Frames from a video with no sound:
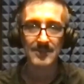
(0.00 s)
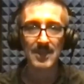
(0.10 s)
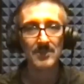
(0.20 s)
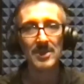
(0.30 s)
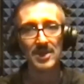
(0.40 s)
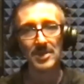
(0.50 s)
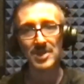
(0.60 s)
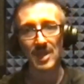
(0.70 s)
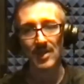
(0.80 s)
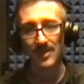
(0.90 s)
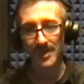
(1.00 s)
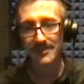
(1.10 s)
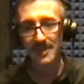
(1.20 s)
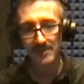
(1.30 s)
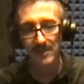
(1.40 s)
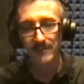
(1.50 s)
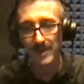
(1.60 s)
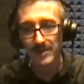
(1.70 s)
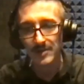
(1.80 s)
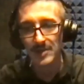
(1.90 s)
going to be a good show. It's going to be a
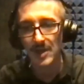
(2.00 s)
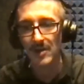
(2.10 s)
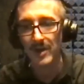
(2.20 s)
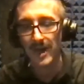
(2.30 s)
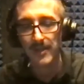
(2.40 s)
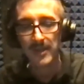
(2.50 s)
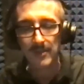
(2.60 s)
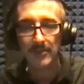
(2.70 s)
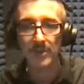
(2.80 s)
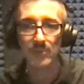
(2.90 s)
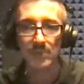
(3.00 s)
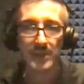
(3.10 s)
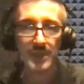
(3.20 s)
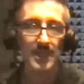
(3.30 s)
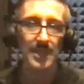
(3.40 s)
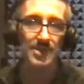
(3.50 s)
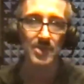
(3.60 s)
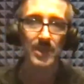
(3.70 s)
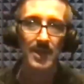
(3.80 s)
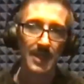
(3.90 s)
fun show. And I think people are really going to
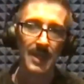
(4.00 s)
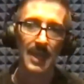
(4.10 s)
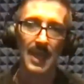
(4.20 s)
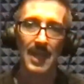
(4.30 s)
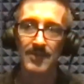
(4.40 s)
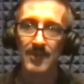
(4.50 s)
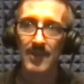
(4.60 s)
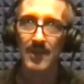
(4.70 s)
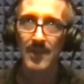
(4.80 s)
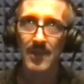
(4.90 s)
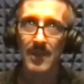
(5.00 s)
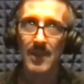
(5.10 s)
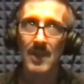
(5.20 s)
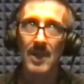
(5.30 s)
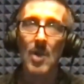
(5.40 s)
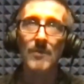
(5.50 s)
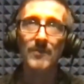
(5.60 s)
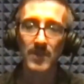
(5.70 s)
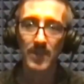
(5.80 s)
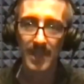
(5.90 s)
enjoy it. And
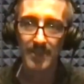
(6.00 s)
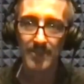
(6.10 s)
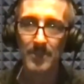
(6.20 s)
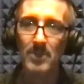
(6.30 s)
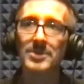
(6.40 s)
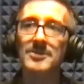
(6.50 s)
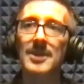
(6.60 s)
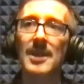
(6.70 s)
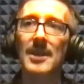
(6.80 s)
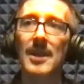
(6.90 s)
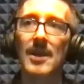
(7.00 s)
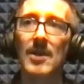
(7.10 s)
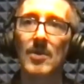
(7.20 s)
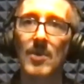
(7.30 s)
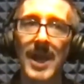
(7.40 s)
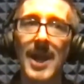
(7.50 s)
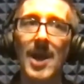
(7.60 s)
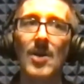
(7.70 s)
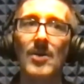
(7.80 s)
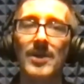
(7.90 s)
hopefully people will say,
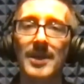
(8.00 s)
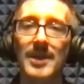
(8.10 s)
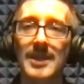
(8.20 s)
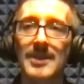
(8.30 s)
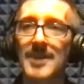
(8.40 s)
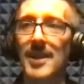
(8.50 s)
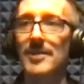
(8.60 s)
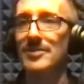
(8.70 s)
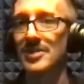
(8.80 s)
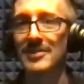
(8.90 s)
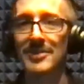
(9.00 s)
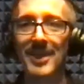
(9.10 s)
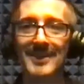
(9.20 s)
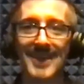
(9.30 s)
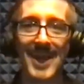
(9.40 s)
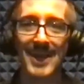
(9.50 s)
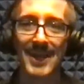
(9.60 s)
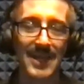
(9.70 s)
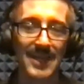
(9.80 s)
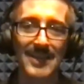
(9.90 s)
wow, he sounds just like Doc
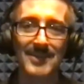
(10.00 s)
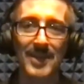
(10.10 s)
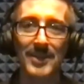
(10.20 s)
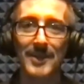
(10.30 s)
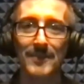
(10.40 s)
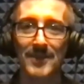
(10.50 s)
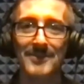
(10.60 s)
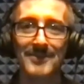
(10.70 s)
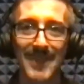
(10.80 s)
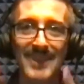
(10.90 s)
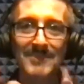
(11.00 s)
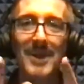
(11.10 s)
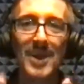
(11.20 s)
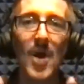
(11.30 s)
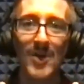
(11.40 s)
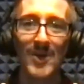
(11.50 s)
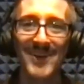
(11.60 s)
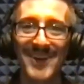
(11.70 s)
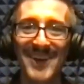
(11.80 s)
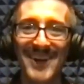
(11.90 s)
and I can't tell the difference. That's my goal.